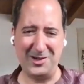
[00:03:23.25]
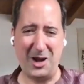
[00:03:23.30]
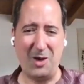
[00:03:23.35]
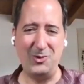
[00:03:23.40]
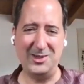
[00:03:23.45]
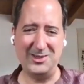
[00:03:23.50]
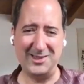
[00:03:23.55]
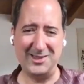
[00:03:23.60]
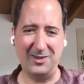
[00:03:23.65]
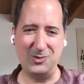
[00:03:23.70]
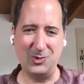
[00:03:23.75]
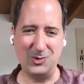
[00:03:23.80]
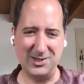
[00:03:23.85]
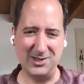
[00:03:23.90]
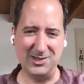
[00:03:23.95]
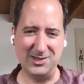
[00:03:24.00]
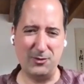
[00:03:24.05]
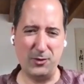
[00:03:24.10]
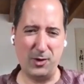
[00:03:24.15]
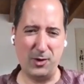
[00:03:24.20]
the ground
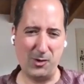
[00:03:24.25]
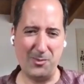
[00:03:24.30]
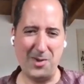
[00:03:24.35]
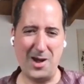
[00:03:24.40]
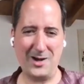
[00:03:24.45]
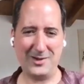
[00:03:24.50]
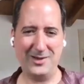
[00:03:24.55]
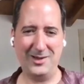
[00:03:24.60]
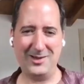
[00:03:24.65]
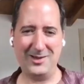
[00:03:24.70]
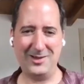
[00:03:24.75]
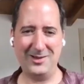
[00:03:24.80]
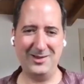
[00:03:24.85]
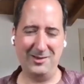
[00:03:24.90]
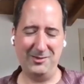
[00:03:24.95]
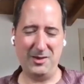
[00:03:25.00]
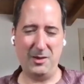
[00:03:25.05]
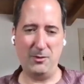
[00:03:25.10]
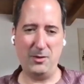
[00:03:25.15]
state, which is the ferromagnet.